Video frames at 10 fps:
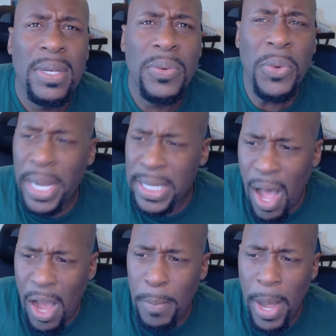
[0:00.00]
What are they
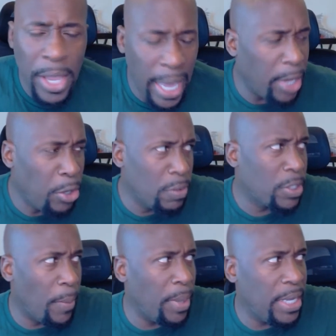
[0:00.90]
talking about? Yeah, do
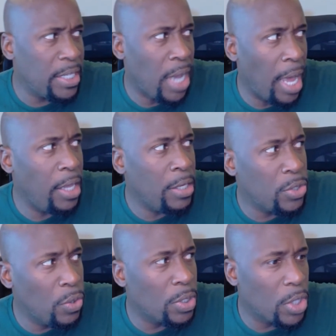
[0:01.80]
some of these Chinese
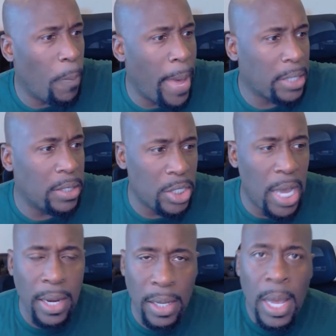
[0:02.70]
students go back to
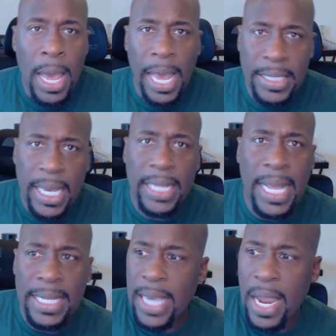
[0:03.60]
China and take
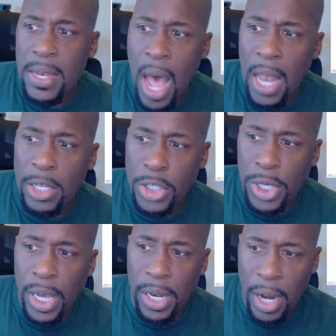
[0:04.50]
that
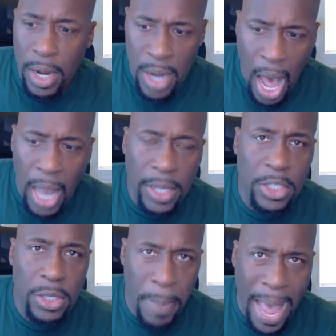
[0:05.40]
technology and their
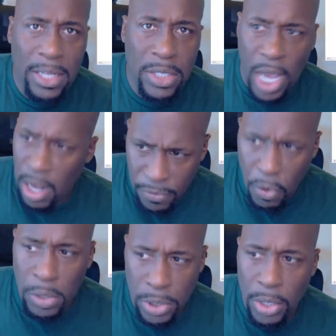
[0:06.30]
knowledge back to China? Of
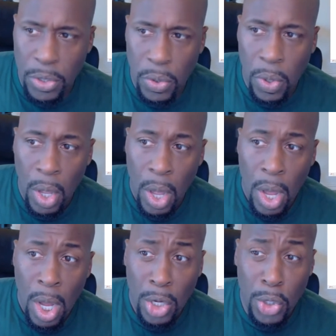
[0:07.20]
course they do.
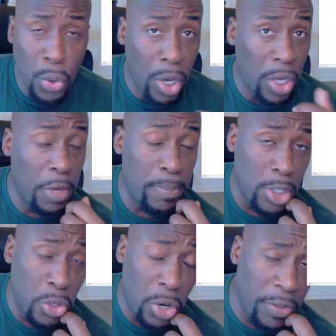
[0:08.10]
Do a good
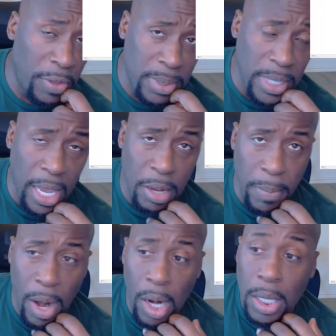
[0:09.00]
majority of them stay in
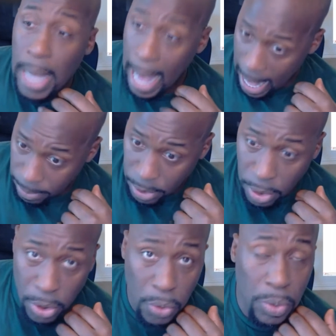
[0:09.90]
America?
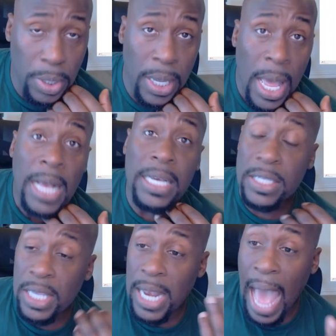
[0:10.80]
Absolutely. Because
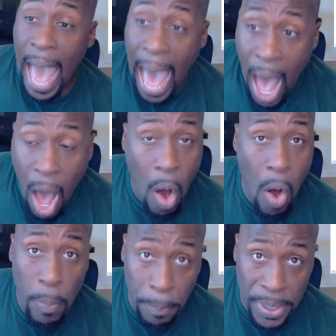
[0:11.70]
then
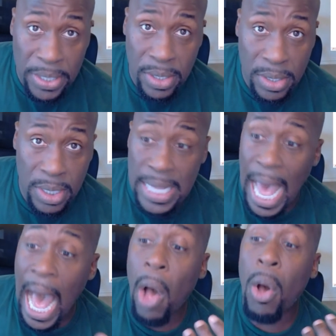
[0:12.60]
our businesses,
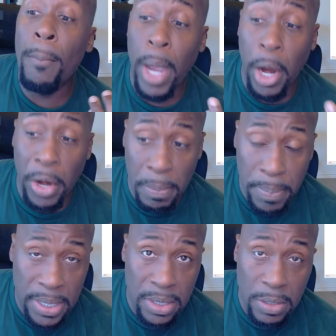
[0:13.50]
our American
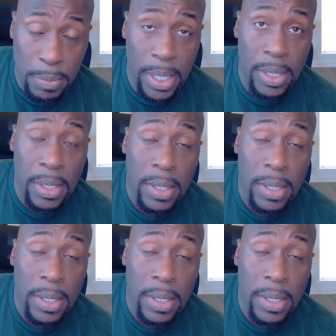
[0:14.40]
businessmen,